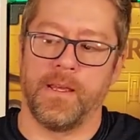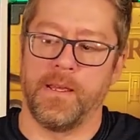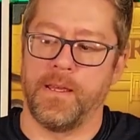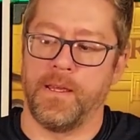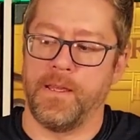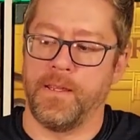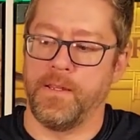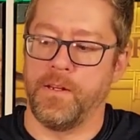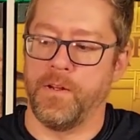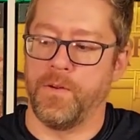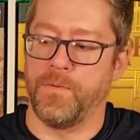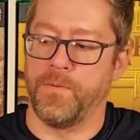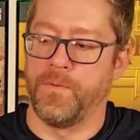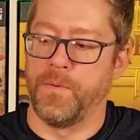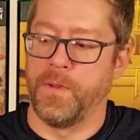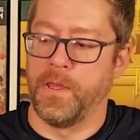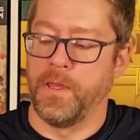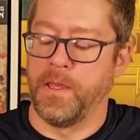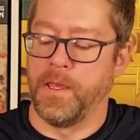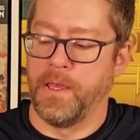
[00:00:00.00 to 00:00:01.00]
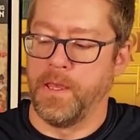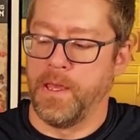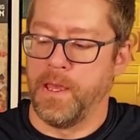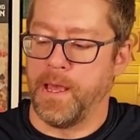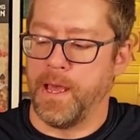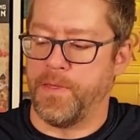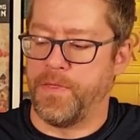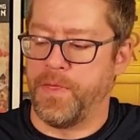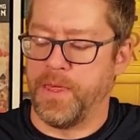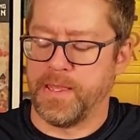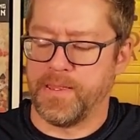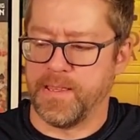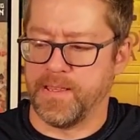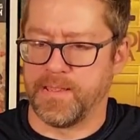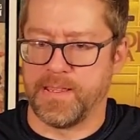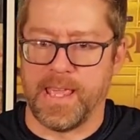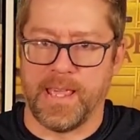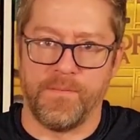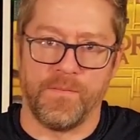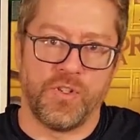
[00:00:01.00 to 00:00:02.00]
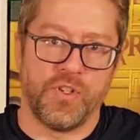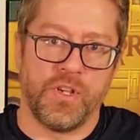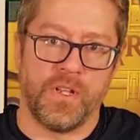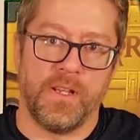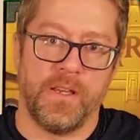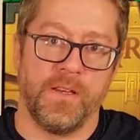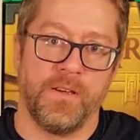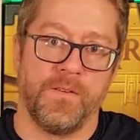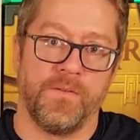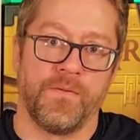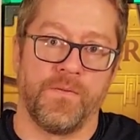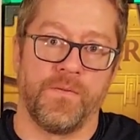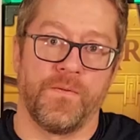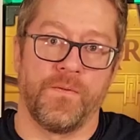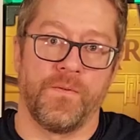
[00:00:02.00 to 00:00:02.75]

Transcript: I think this game should have,